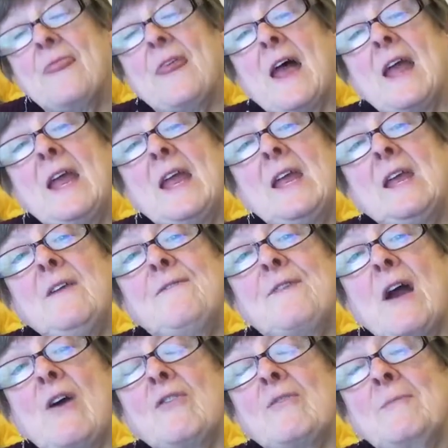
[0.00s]
They
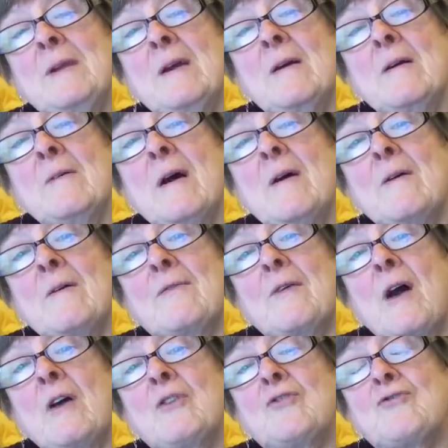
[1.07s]
found me
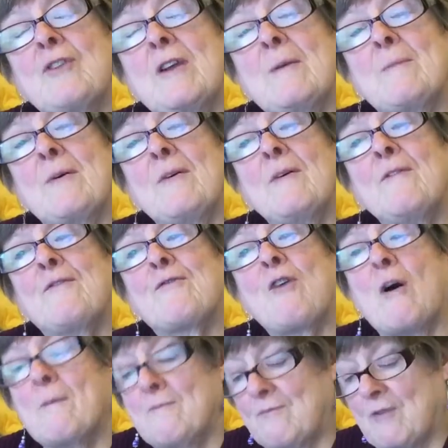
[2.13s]
a trip
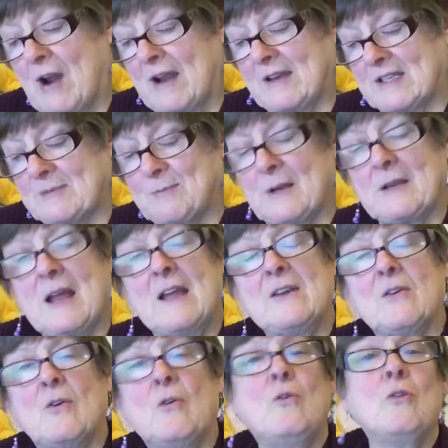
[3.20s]
from Ryde
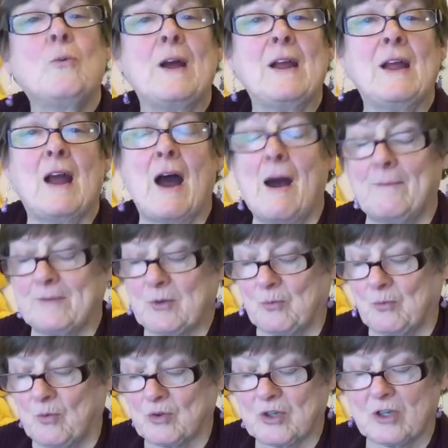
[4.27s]
Esplanade all the way up to
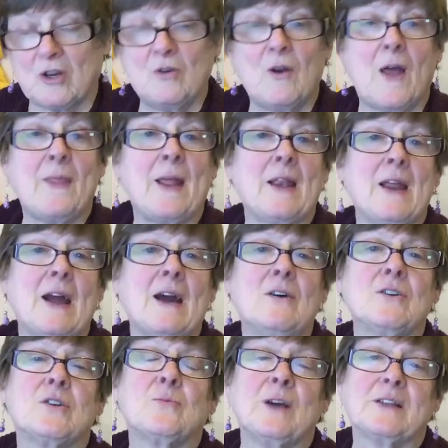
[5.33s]
Waterloo and then
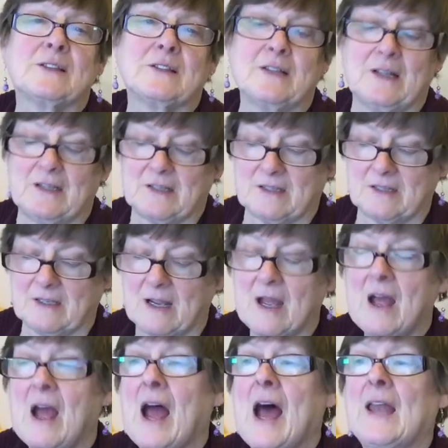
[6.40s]
out to West London,
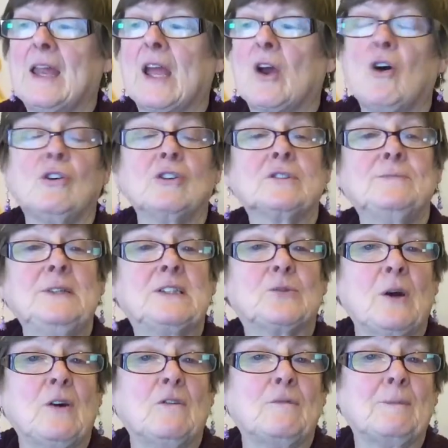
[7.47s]
and it cost me
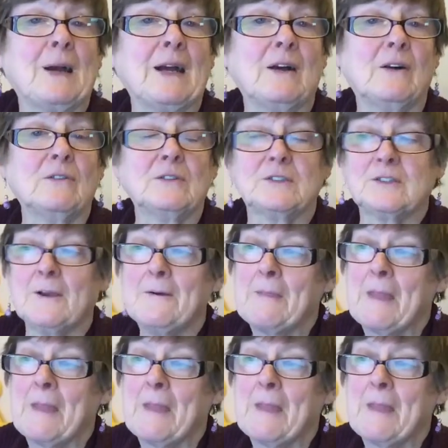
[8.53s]
£12.